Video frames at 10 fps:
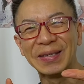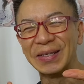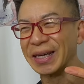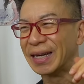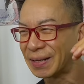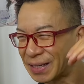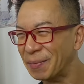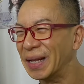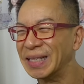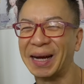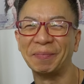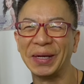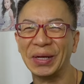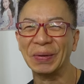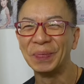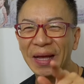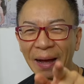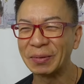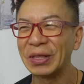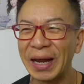Okay, comment down below.
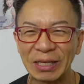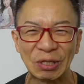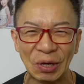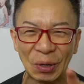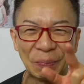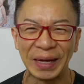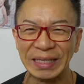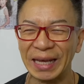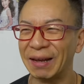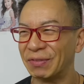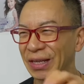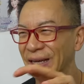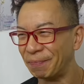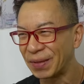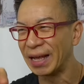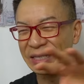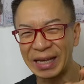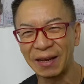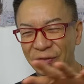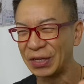I'm gonna let you know by the end of the year, at the
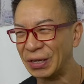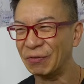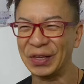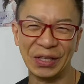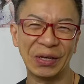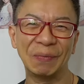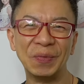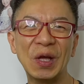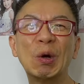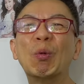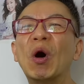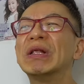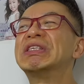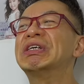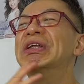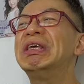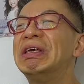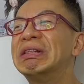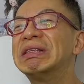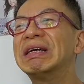end of the video, what
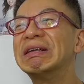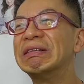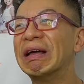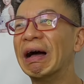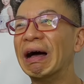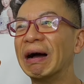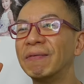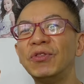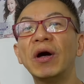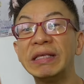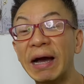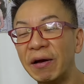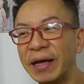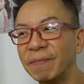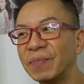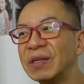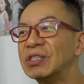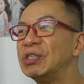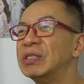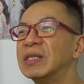Celine, uh, not yelling,
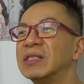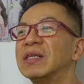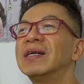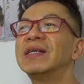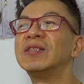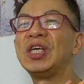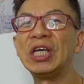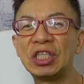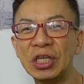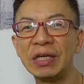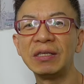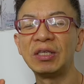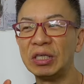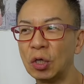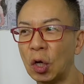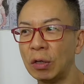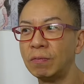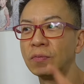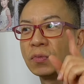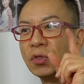she's just teaching
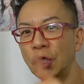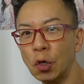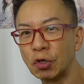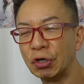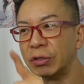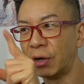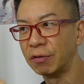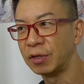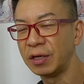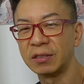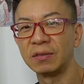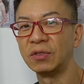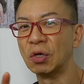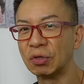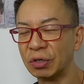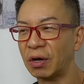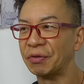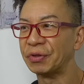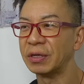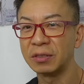Dion no good on this, no good
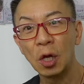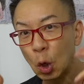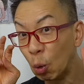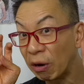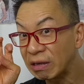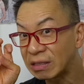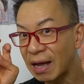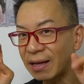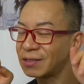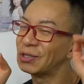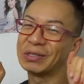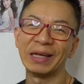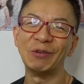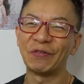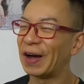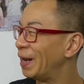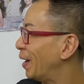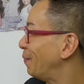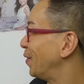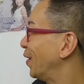on this. What is that? Can you find
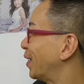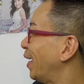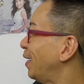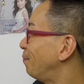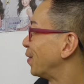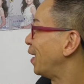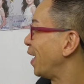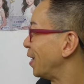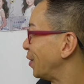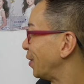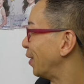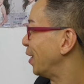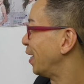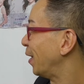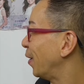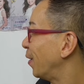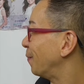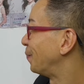out? Okay, later, later.